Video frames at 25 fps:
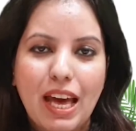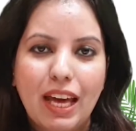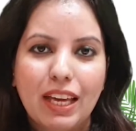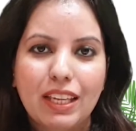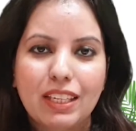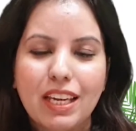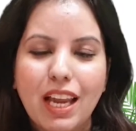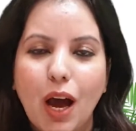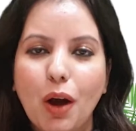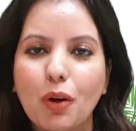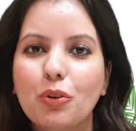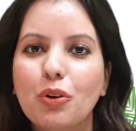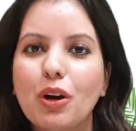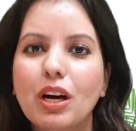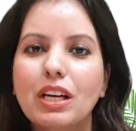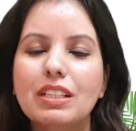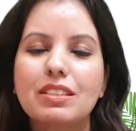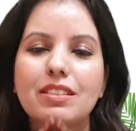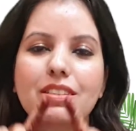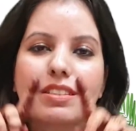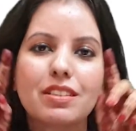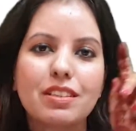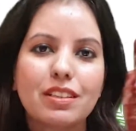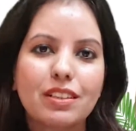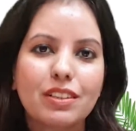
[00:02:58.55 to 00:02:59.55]
Now
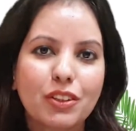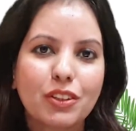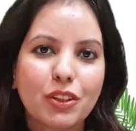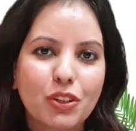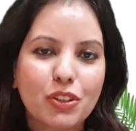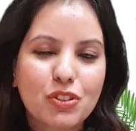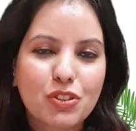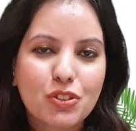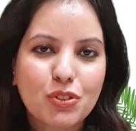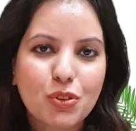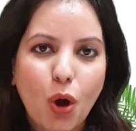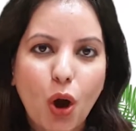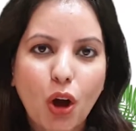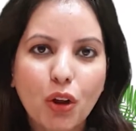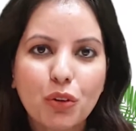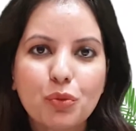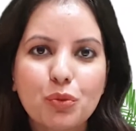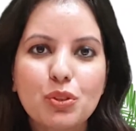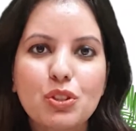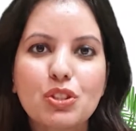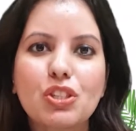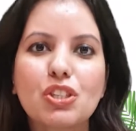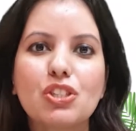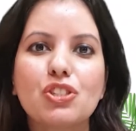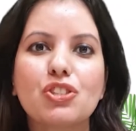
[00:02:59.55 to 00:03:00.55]
consider this
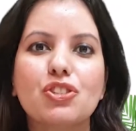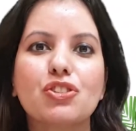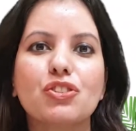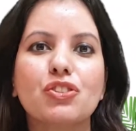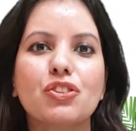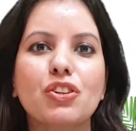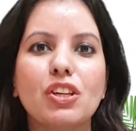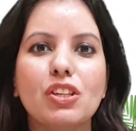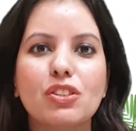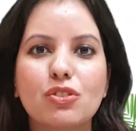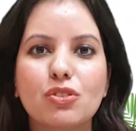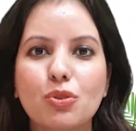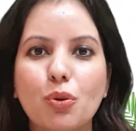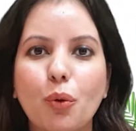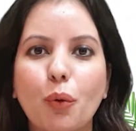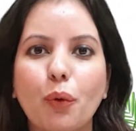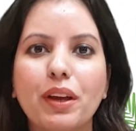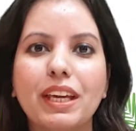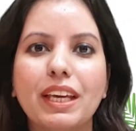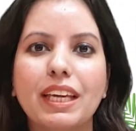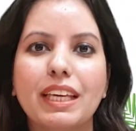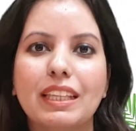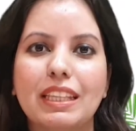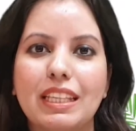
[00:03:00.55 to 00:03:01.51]
conversation is going in